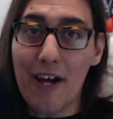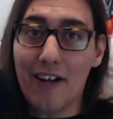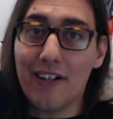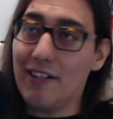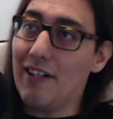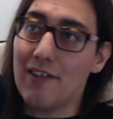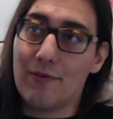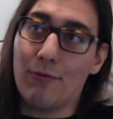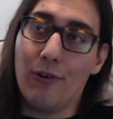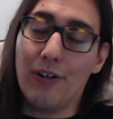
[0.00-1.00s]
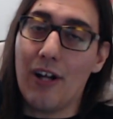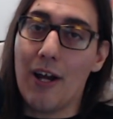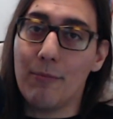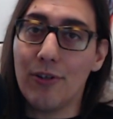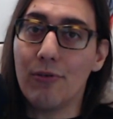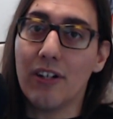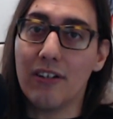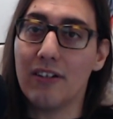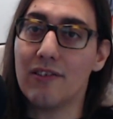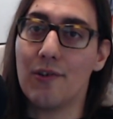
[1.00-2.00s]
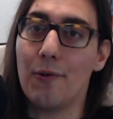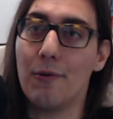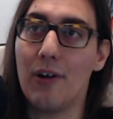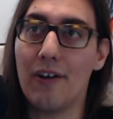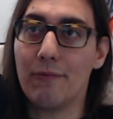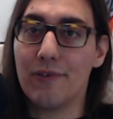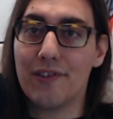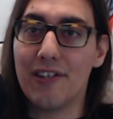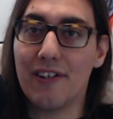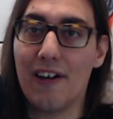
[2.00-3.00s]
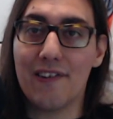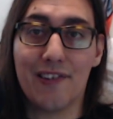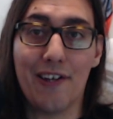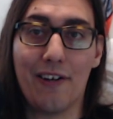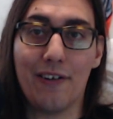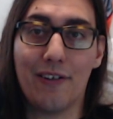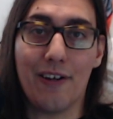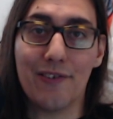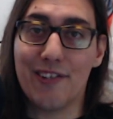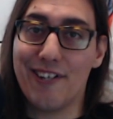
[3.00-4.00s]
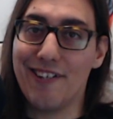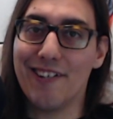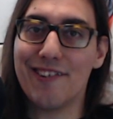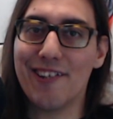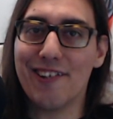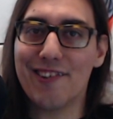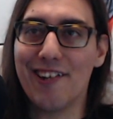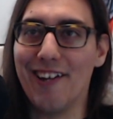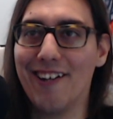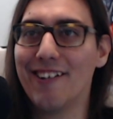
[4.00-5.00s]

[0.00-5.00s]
and that's what I'm doing. So I will see you guys then. I'll see you on Sunday.